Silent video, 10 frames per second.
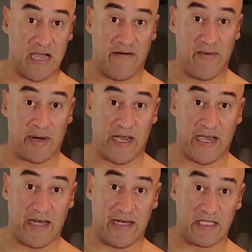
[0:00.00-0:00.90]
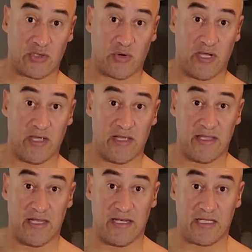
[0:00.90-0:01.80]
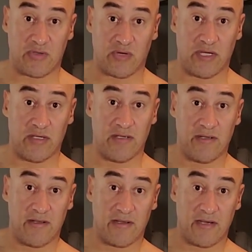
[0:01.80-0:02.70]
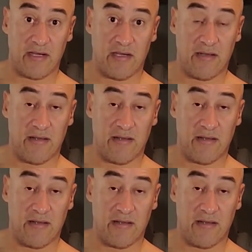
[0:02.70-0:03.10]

having my hand this way than this way. Okay.